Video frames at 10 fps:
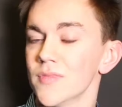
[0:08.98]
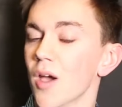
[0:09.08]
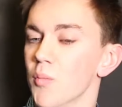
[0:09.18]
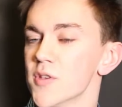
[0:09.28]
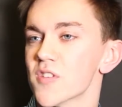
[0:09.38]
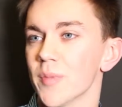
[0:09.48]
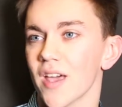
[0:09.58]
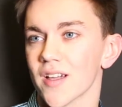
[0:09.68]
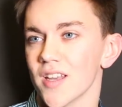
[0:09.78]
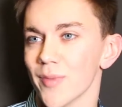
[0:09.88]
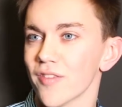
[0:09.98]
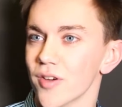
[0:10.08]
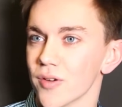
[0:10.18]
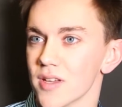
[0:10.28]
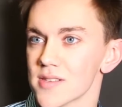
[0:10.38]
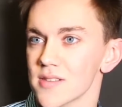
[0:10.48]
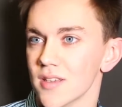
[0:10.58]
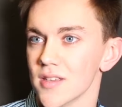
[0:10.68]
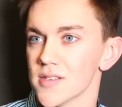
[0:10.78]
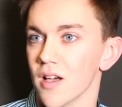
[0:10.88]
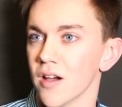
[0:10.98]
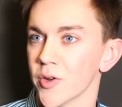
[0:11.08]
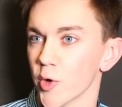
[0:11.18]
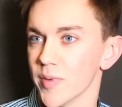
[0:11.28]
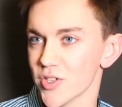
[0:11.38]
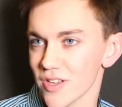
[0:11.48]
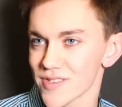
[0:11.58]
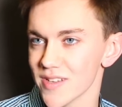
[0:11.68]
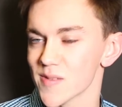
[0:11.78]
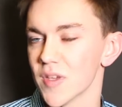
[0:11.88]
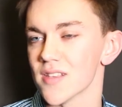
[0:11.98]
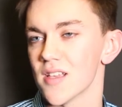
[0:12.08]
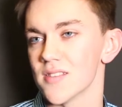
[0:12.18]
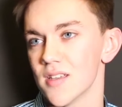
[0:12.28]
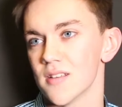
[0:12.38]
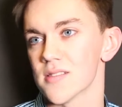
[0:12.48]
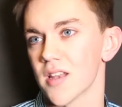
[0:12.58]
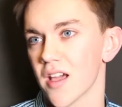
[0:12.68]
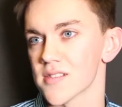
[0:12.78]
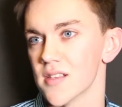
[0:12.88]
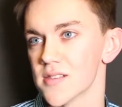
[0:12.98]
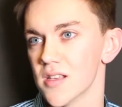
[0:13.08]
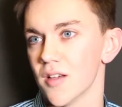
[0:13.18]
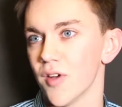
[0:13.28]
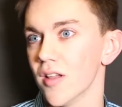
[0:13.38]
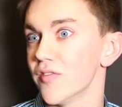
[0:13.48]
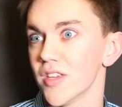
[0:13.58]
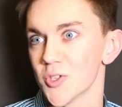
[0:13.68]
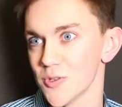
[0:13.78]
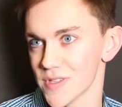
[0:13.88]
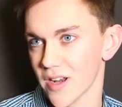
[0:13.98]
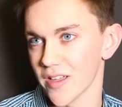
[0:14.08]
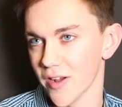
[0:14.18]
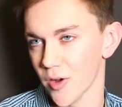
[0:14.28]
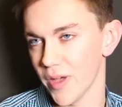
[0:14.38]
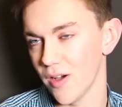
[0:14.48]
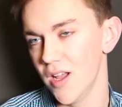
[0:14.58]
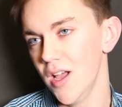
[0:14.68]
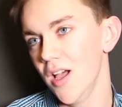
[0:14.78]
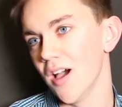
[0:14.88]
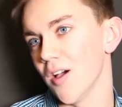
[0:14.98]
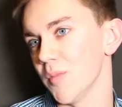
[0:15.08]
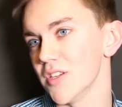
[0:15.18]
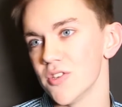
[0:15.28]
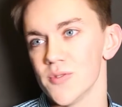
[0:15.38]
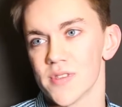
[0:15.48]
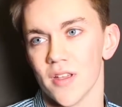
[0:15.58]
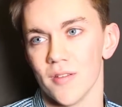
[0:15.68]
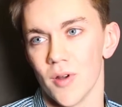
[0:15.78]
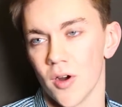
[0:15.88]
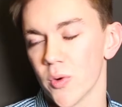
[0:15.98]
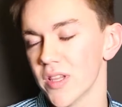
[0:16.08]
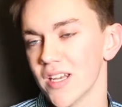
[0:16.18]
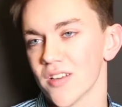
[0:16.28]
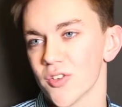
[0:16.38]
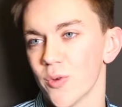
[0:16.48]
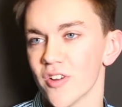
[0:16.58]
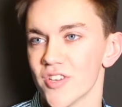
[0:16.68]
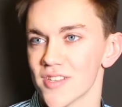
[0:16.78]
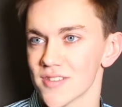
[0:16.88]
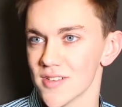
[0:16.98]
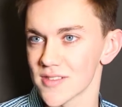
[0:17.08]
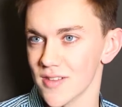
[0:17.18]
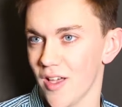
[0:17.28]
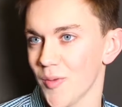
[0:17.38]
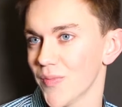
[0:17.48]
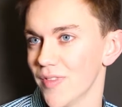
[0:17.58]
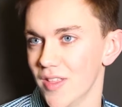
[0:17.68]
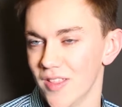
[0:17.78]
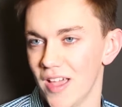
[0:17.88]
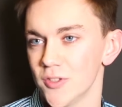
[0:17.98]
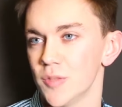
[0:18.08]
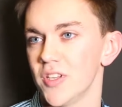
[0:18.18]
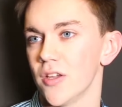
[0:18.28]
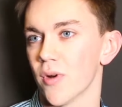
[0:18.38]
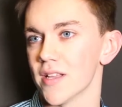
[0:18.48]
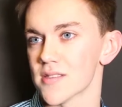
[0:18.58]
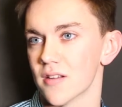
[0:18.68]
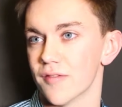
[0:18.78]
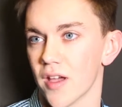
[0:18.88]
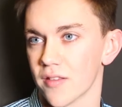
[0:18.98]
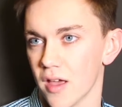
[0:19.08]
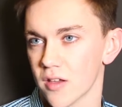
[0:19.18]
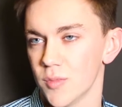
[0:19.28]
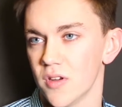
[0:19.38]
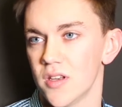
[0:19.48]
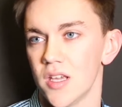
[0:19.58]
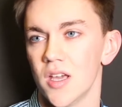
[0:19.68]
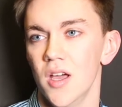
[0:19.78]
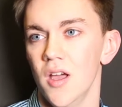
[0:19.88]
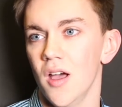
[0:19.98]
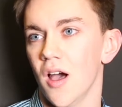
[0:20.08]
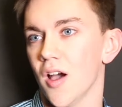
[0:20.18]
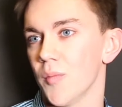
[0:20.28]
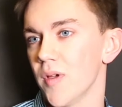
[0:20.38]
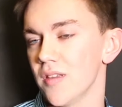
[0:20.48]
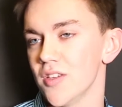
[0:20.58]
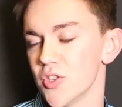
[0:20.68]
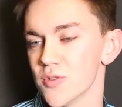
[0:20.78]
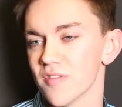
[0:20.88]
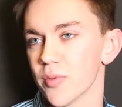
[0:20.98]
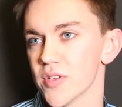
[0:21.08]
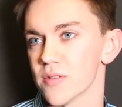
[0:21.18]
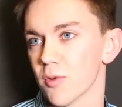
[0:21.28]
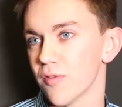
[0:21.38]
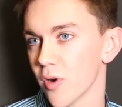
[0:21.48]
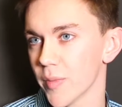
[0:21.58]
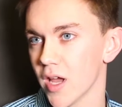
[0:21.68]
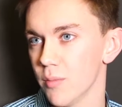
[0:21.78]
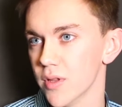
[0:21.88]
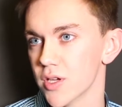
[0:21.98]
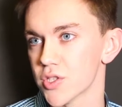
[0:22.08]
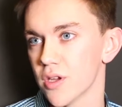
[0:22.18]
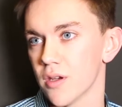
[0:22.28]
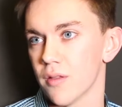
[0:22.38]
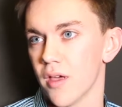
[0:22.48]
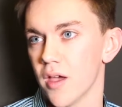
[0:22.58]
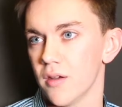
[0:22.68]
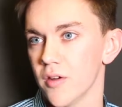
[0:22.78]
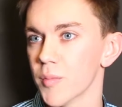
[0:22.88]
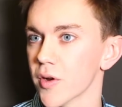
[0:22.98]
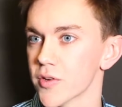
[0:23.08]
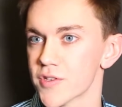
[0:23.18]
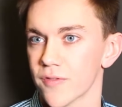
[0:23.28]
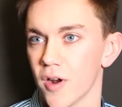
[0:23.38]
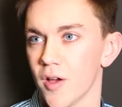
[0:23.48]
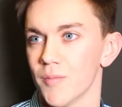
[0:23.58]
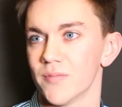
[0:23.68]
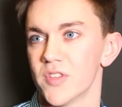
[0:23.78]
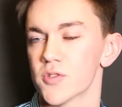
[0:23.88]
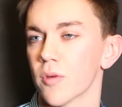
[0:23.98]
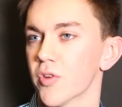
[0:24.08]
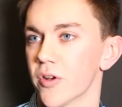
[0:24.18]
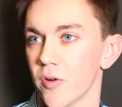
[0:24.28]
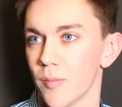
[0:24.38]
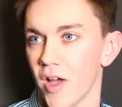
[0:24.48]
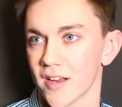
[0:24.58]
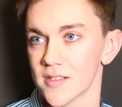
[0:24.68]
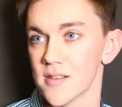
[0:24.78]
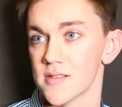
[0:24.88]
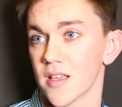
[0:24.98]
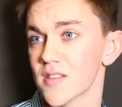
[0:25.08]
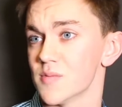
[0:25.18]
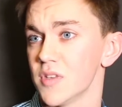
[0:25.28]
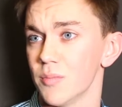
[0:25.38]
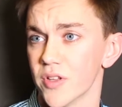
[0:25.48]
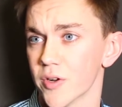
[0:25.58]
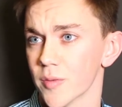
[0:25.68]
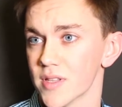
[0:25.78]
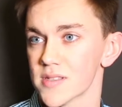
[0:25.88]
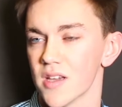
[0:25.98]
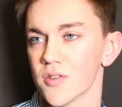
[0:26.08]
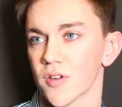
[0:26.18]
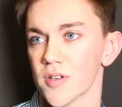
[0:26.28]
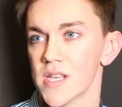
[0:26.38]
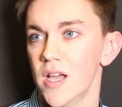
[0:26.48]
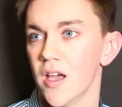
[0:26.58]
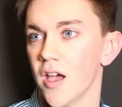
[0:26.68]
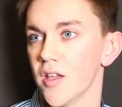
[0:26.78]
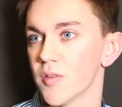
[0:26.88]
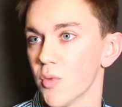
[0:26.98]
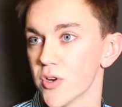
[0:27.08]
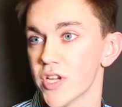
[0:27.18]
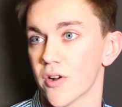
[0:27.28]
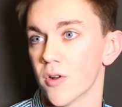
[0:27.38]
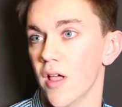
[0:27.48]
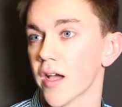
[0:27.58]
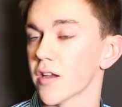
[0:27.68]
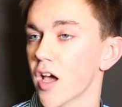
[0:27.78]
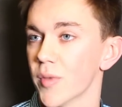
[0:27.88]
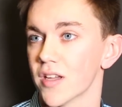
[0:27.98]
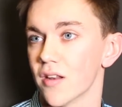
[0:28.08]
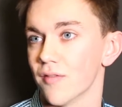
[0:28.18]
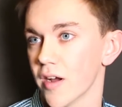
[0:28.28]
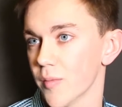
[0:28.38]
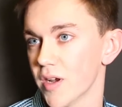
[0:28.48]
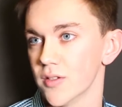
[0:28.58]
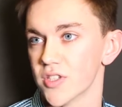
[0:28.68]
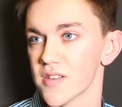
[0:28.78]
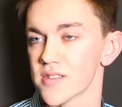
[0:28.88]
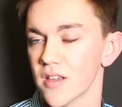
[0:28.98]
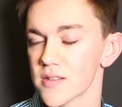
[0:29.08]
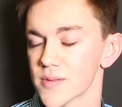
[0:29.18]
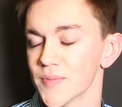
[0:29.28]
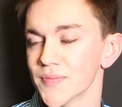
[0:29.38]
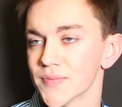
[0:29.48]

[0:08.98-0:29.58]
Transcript: Yeah, most of my academic focus is on urban justice because I see it as the nexus of all of the issues that I care about, um, issues that are relating to queer justice, um, the LGBT rights that affect that community, um, issues of prison reform and abolition that emerge from discriminatory practices against people in urban centers, and more general economic and environmental justice.